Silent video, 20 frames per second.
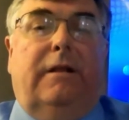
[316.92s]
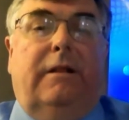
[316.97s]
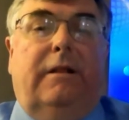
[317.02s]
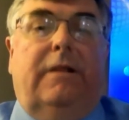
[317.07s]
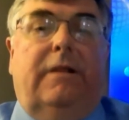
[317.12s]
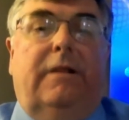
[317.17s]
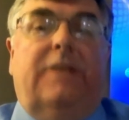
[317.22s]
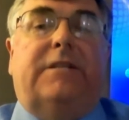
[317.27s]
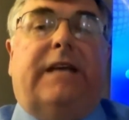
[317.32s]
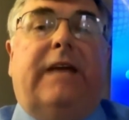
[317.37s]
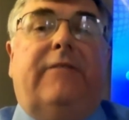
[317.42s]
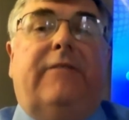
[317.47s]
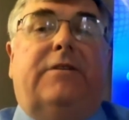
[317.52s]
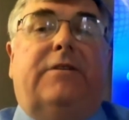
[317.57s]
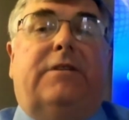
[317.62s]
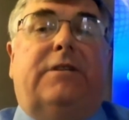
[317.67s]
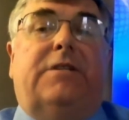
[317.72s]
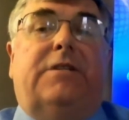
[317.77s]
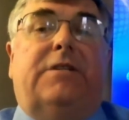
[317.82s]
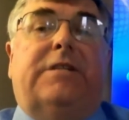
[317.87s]
This gave
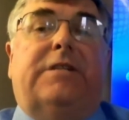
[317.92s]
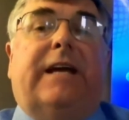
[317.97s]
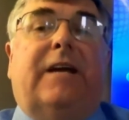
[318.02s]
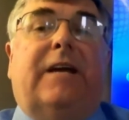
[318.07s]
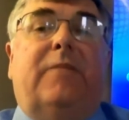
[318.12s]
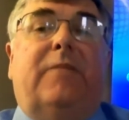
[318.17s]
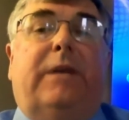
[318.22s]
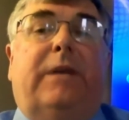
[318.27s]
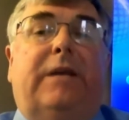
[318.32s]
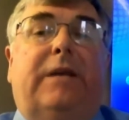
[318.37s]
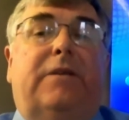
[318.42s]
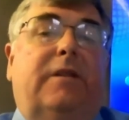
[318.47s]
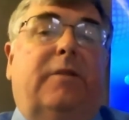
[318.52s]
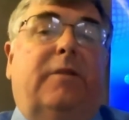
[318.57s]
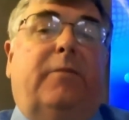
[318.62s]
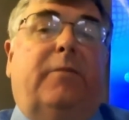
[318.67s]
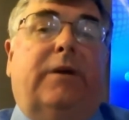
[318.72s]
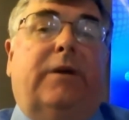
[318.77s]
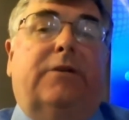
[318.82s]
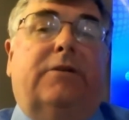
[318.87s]
us the second piece of
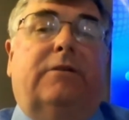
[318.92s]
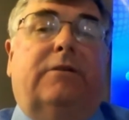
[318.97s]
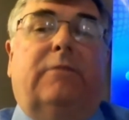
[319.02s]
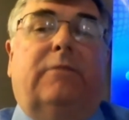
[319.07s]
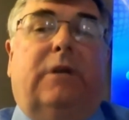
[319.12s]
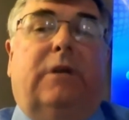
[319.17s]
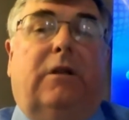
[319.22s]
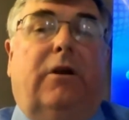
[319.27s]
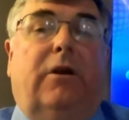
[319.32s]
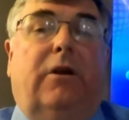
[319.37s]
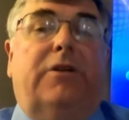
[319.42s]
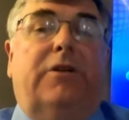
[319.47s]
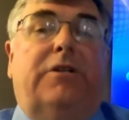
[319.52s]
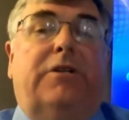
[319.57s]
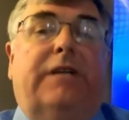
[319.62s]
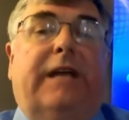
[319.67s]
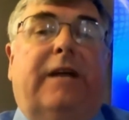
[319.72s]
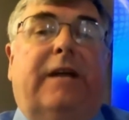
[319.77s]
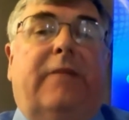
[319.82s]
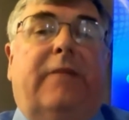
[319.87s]
the puzzle, a
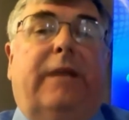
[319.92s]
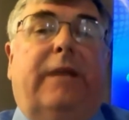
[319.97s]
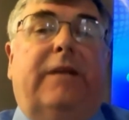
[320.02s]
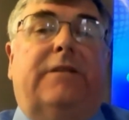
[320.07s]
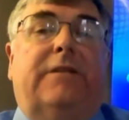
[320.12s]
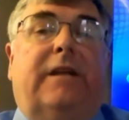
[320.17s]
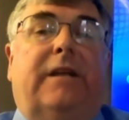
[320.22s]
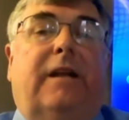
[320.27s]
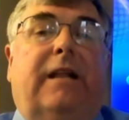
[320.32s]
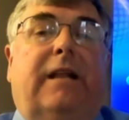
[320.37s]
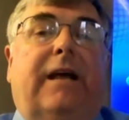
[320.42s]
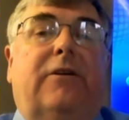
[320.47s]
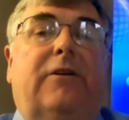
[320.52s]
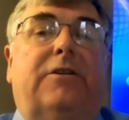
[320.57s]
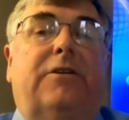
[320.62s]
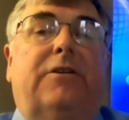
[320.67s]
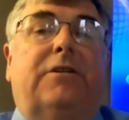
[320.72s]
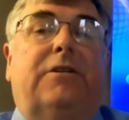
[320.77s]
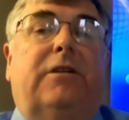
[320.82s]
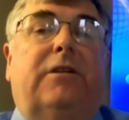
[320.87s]
large database that
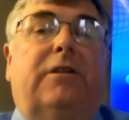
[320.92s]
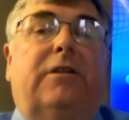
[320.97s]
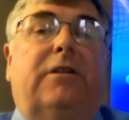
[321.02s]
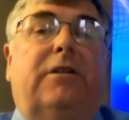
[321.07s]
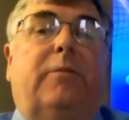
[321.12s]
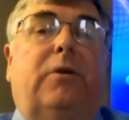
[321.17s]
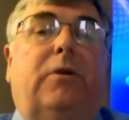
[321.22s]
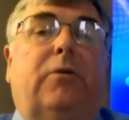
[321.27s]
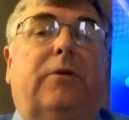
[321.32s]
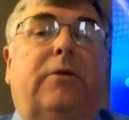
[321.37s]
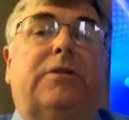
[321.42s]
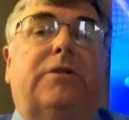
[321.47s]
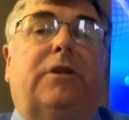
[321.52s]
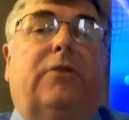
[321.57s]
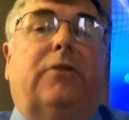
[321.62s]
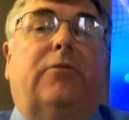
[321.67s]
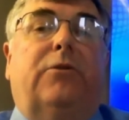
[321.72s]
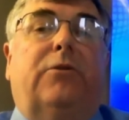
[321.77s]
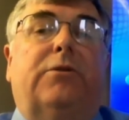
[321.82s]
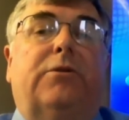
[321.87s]
allowed us to develop
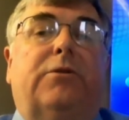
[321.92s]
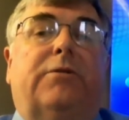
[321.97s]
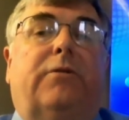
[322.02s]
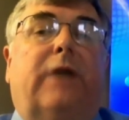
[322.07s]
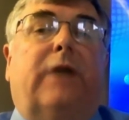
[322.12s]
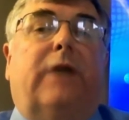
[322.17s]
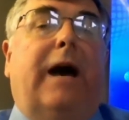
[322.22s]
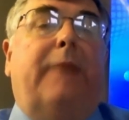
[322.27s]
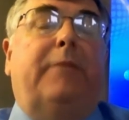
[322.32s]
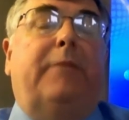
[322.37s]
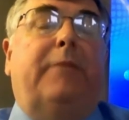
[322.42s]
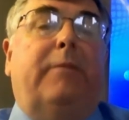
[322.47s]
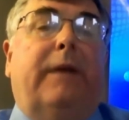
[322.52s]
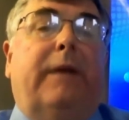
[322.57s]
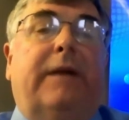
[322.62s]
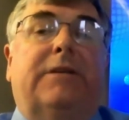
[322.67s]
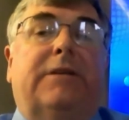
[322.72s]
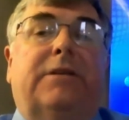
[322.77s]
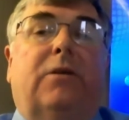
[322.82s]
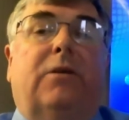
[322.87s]
heuristic rules for
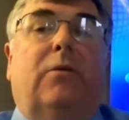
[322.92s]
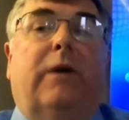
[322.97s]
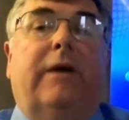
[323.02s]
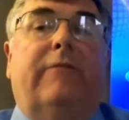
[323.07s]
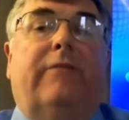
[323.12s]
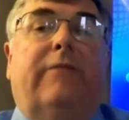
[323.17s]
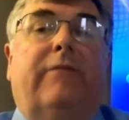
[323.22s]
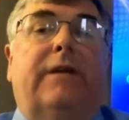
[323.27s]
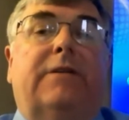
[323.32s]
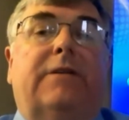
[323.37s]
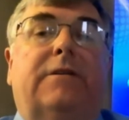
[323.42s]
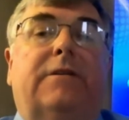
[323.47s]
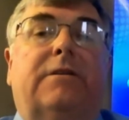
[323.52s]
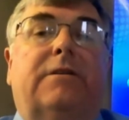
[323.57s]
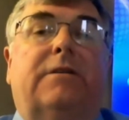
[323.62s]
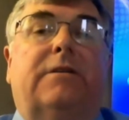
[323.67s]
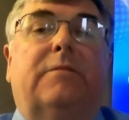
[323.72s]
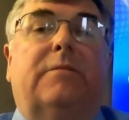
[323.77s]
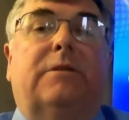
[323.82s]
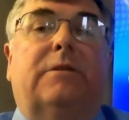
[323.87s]
optimizing Wi-Fi
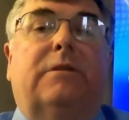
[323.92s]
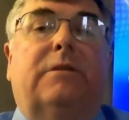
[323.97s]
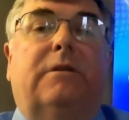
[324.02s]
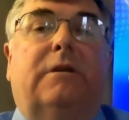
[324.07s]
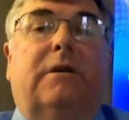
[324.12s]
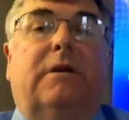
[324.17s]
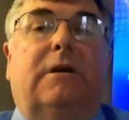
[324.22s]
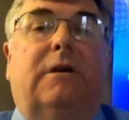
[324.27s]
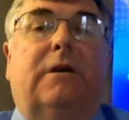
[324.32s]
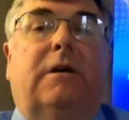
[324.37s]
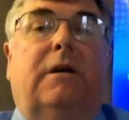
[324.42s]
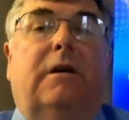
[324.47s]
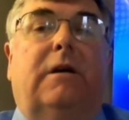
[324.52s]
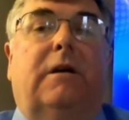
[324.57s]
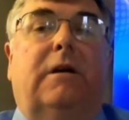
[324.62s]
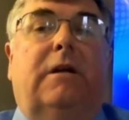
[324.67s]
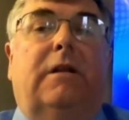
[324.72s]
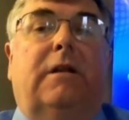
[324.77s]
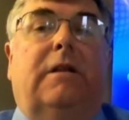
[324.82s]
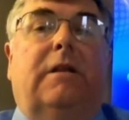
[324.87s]
systems.
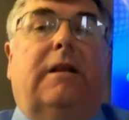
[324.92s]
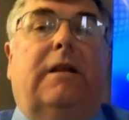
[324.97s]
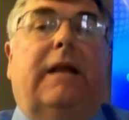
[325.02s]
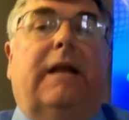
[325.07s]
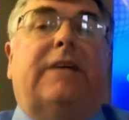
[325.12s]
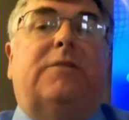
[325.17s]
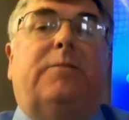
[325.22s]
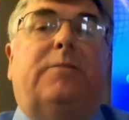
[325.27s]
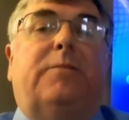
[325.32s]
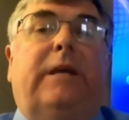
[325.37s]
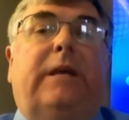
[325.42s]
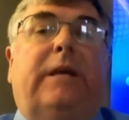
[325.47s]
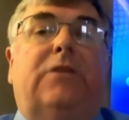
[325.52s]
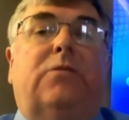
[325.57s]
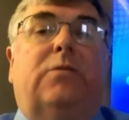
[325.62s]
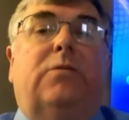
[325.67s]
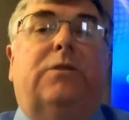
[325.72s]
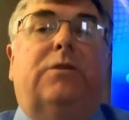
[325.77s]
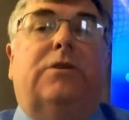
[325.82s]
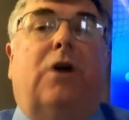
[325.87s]
The last
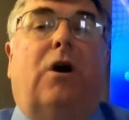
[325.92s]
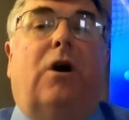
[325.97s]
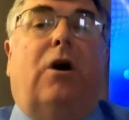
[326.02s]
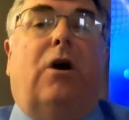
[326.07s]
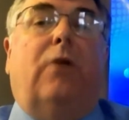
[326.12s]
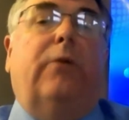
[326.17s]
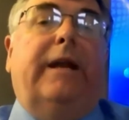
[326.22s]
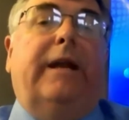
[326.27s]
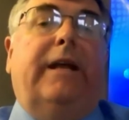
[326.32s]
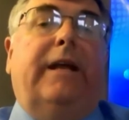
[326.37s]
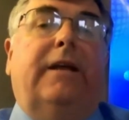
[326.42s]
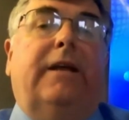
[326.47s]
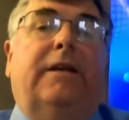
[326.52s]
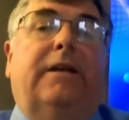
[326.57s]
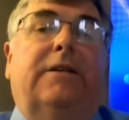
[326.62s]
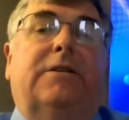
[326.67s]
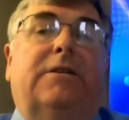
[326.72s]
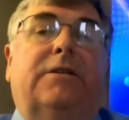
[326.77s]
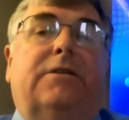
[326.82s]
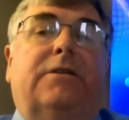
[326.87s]
piece was already in
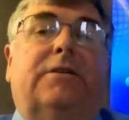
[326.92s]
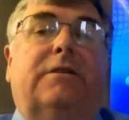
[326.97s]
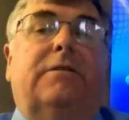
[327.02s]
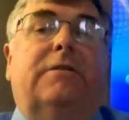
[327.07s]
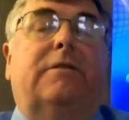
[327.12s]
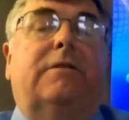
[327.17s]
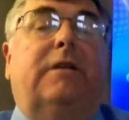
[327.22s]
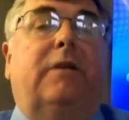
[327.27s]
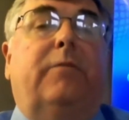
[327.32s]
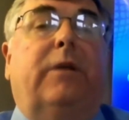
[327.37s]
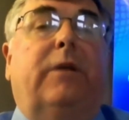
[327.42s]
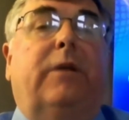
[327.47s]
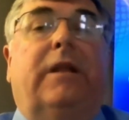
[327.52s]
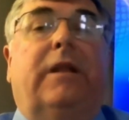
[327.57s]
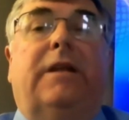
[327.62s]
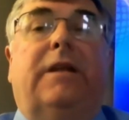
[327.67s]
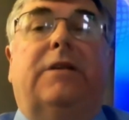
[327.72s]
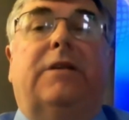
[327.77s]
existence, the ability to